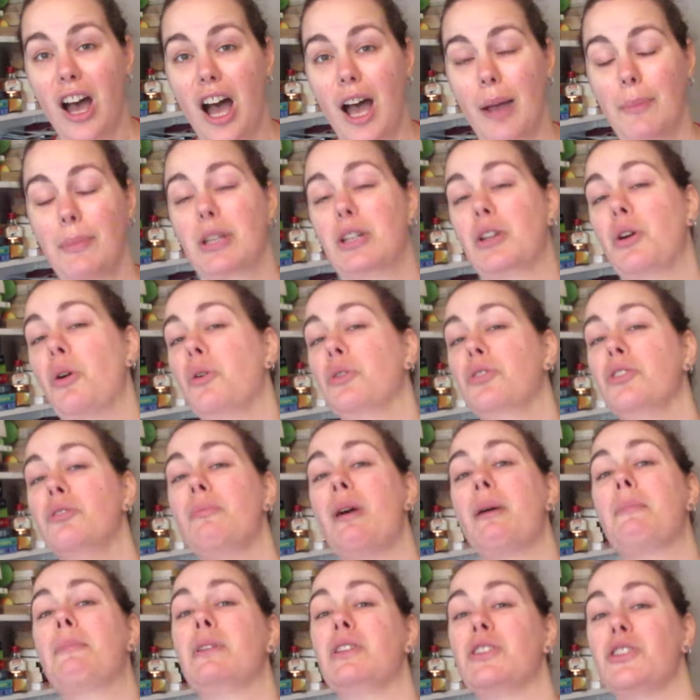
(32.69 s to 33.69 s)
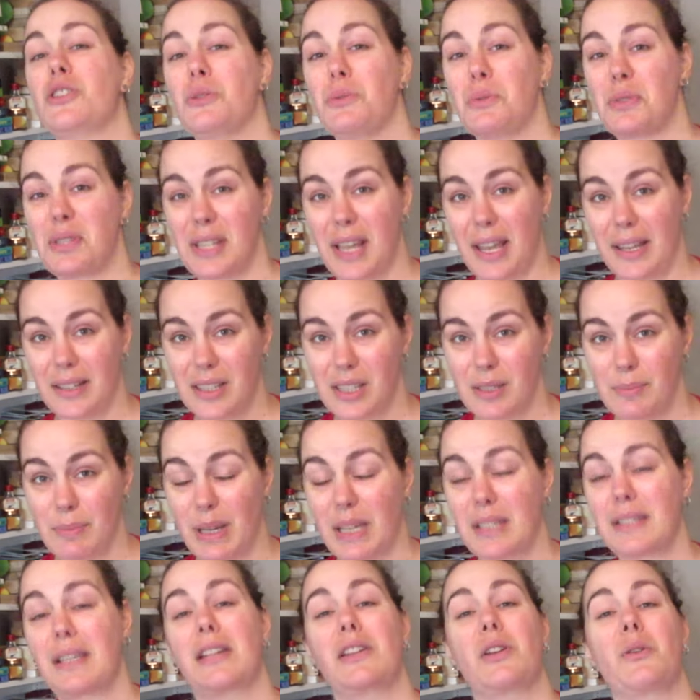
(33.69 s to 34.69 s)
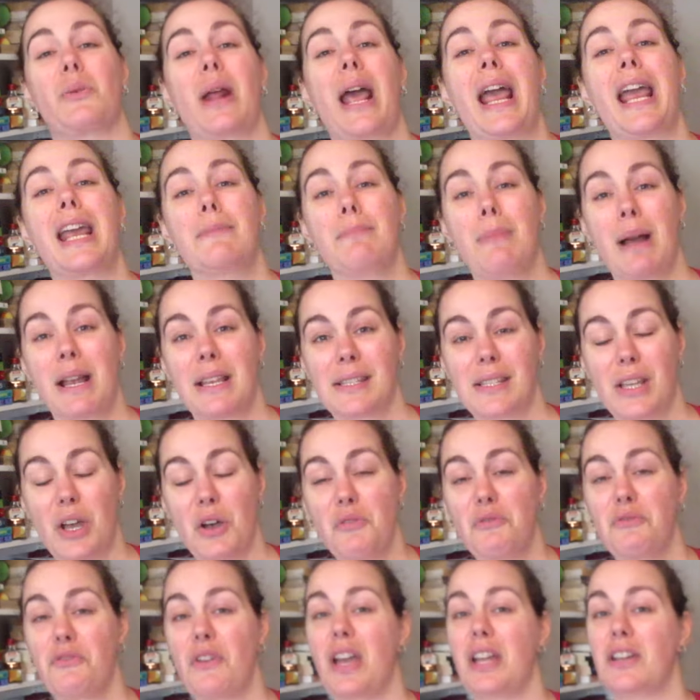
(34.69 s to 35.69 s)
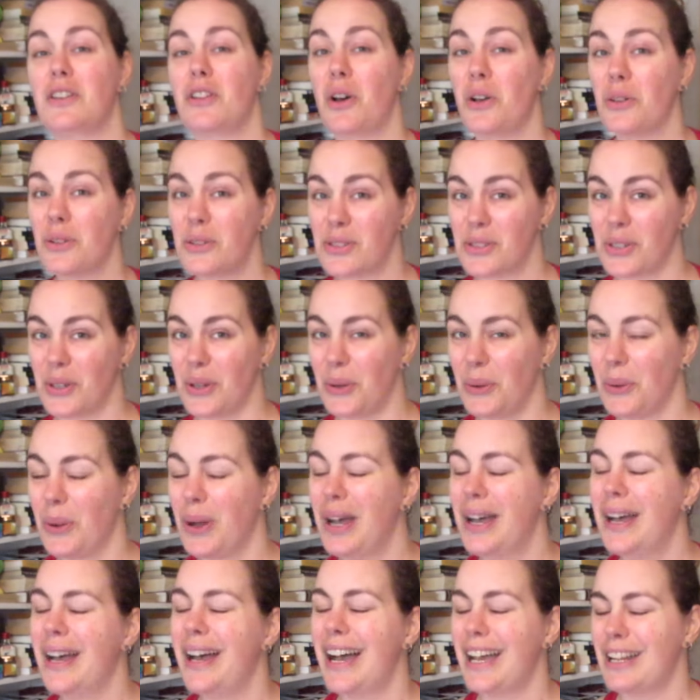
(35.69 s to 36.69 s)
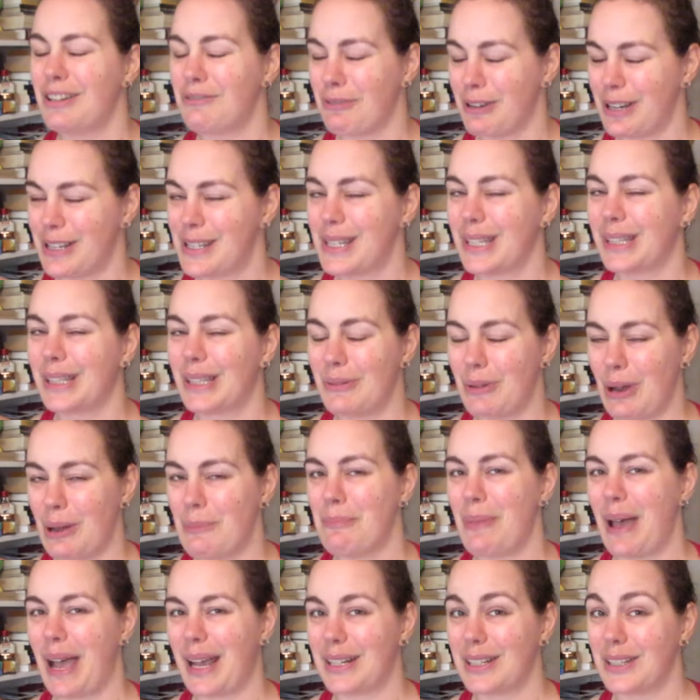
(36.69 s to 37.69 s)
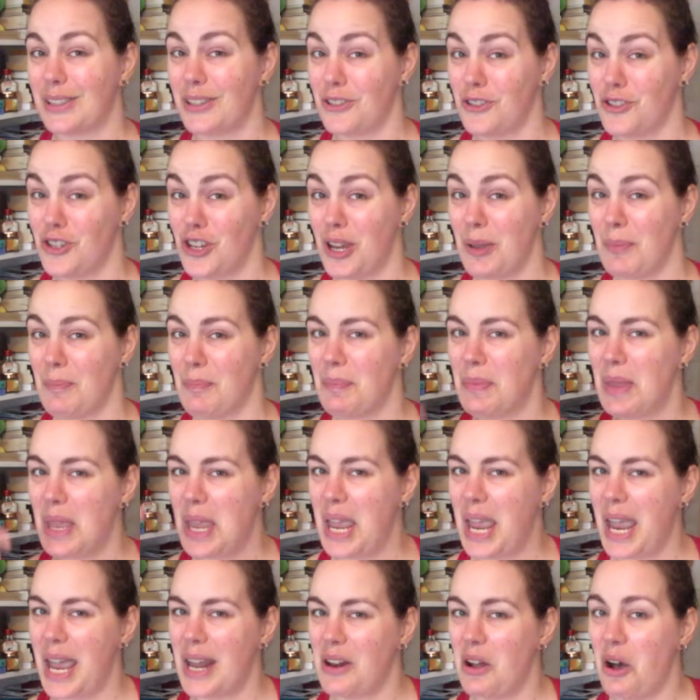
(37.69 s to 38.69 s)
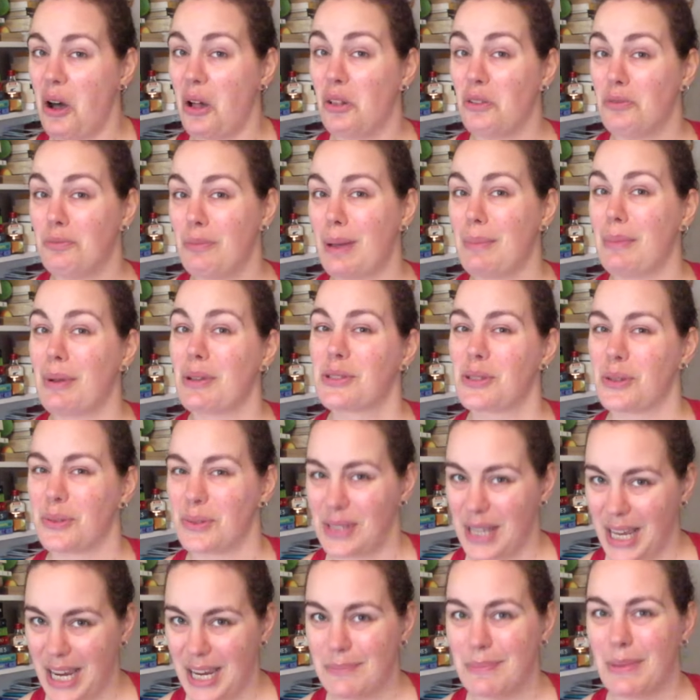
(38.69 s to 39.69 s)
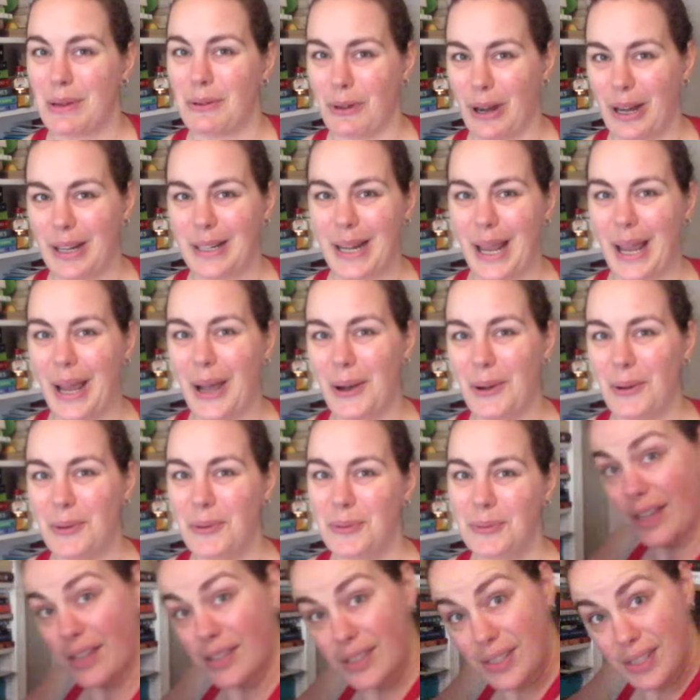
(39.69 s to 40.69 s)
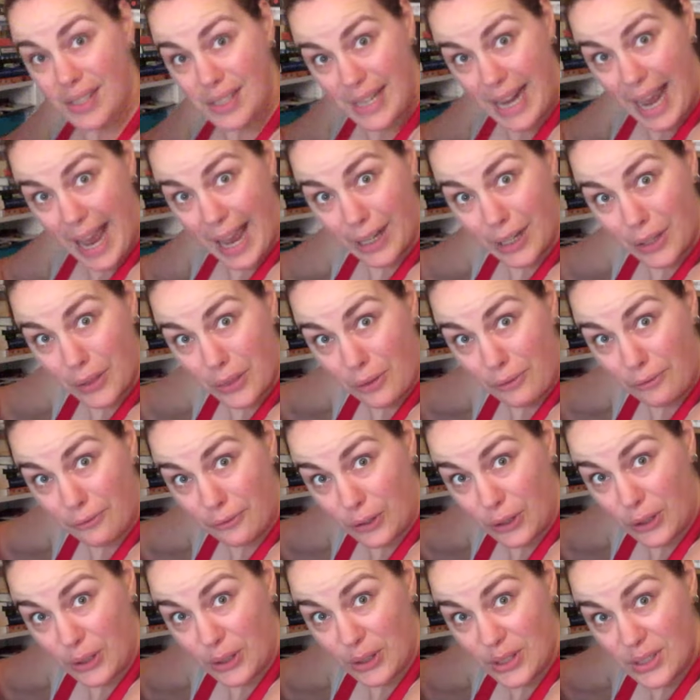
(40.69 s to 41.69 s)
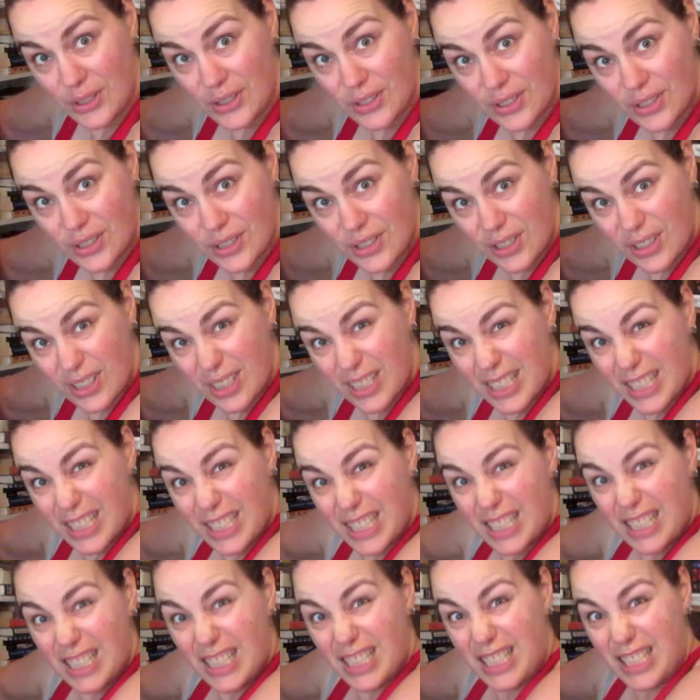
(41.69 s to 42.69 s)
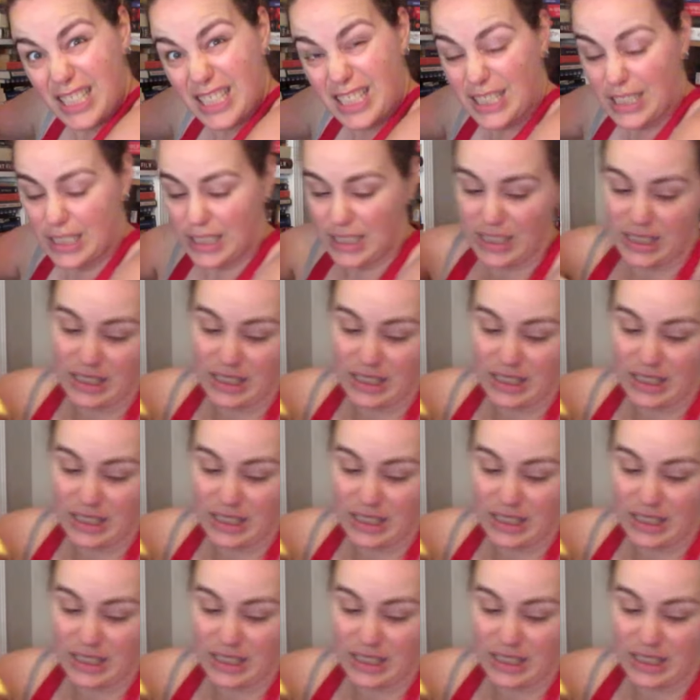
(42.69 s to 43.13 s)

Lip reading: I'm gonna hold them up in two sets because I don't hate myself, and also, I recently went back to the gym and all of my muscles hate me right now. Stack the first. Ugh.